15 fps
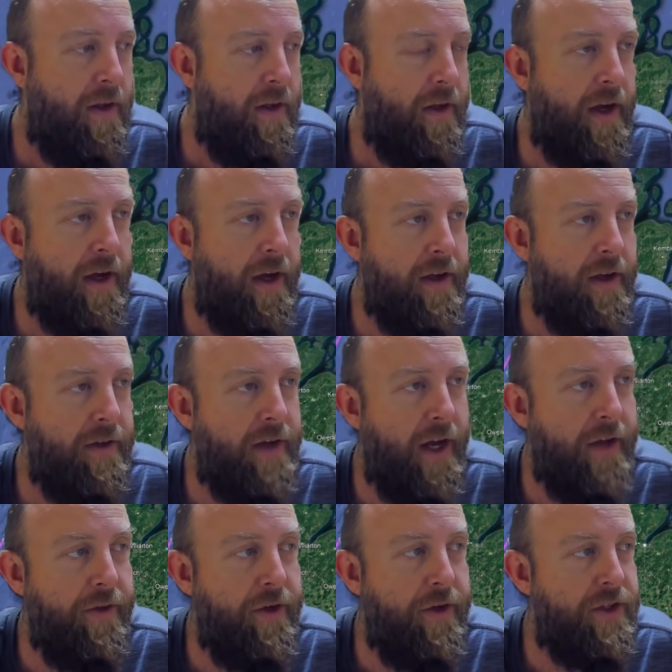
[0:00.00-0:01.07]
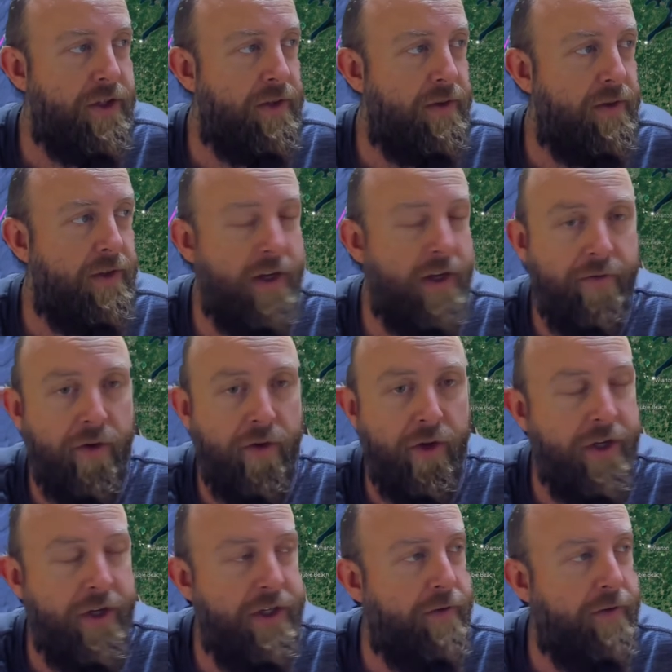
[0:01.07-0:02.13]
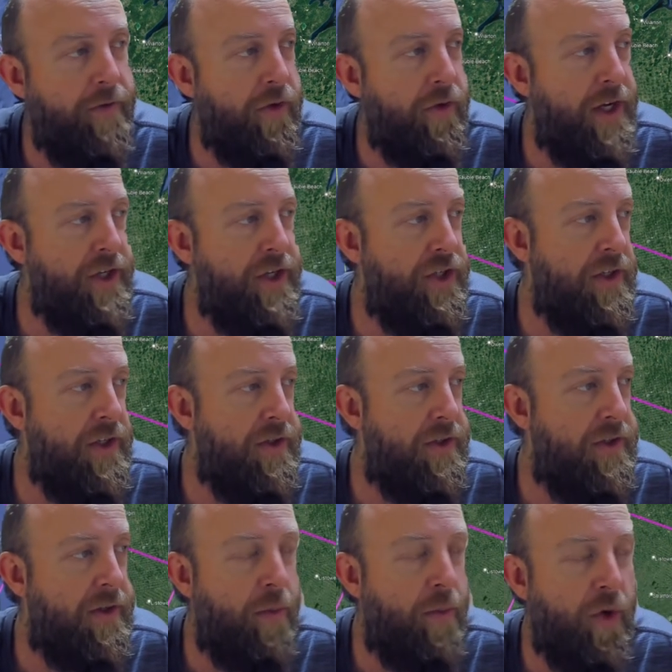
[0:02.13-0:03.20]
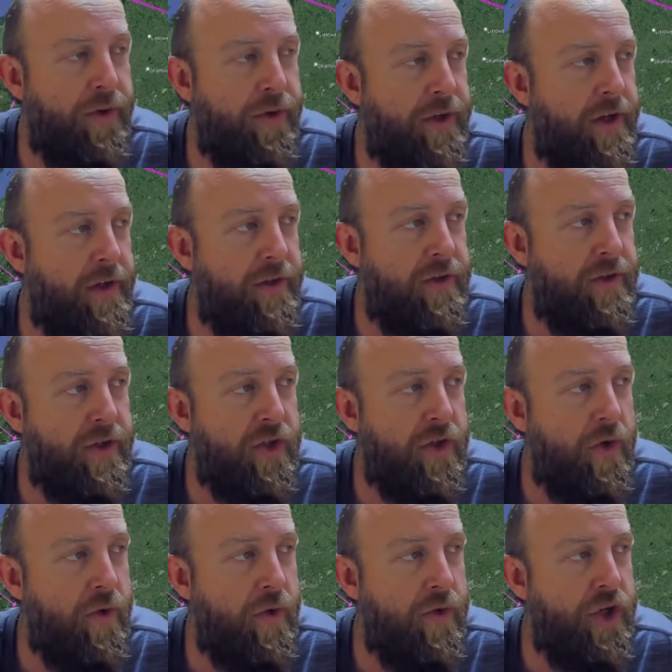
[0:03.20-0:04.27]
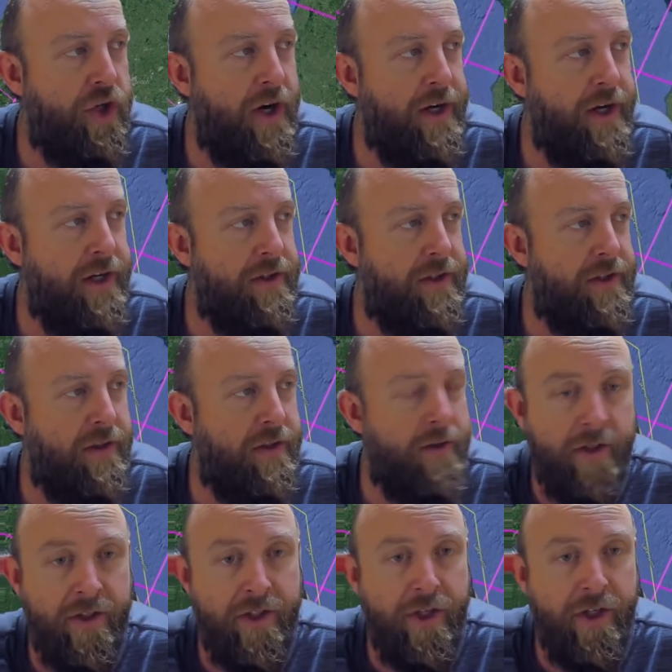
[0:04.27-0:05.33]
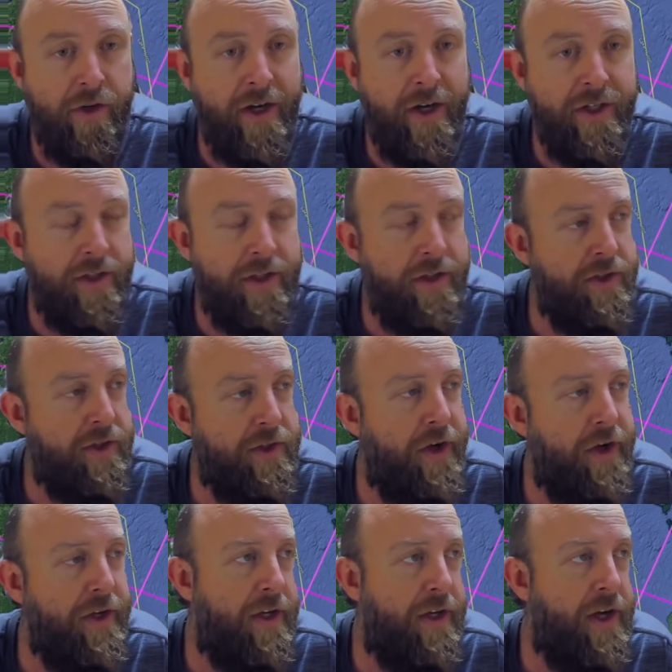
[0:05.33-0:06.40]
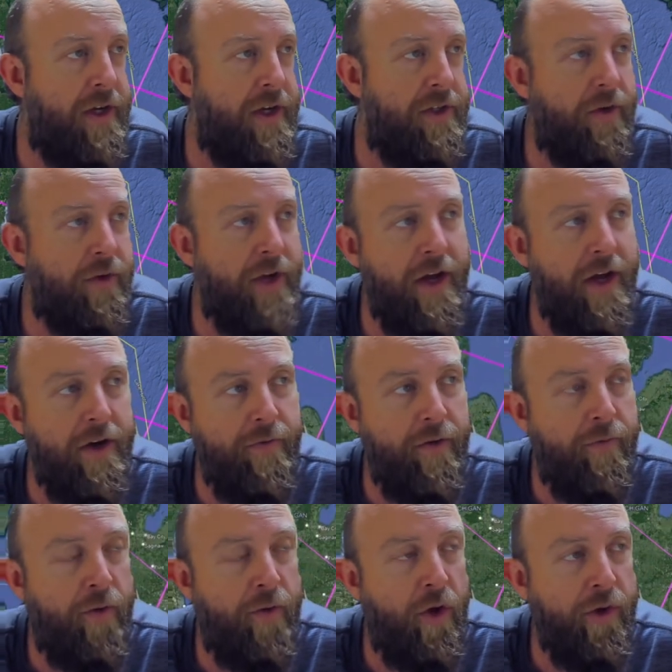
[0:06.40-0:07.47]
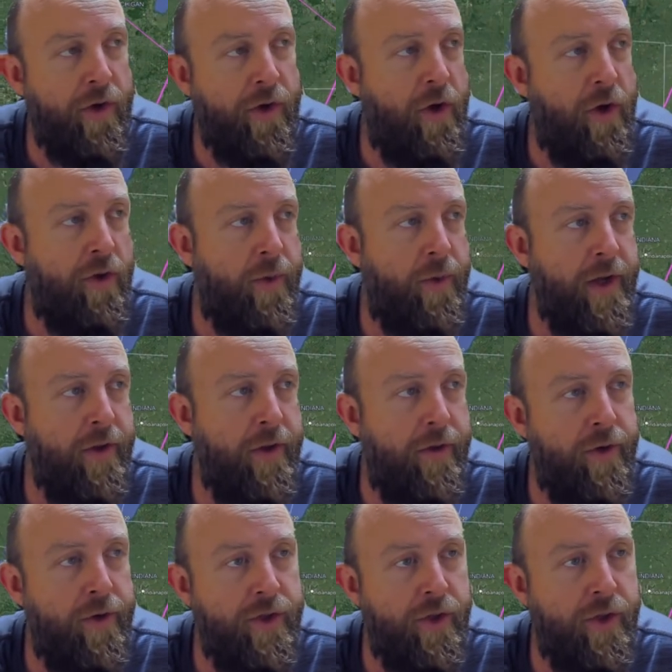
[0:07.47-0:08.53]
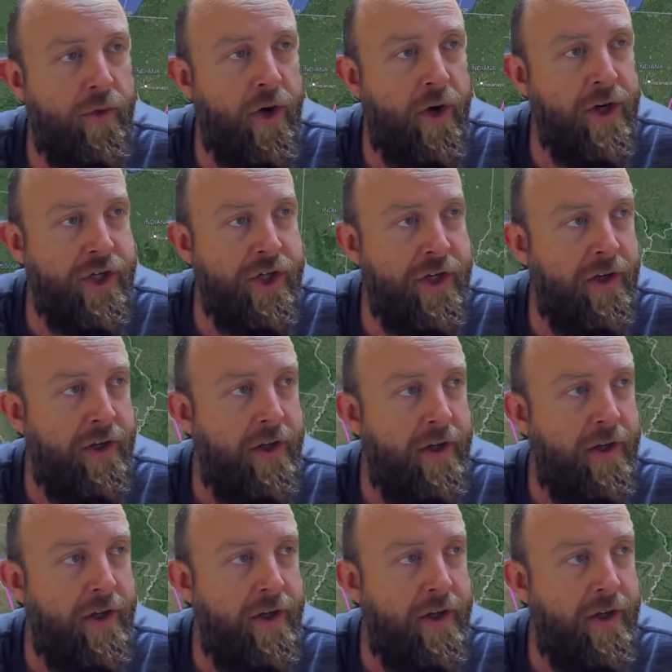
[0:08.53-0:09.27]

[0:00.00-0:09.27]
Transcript: And yeah, there's definitely different legends about the stone giants, and it's interesting this line connects. So yeah, and if you follow it all the way through to Russia,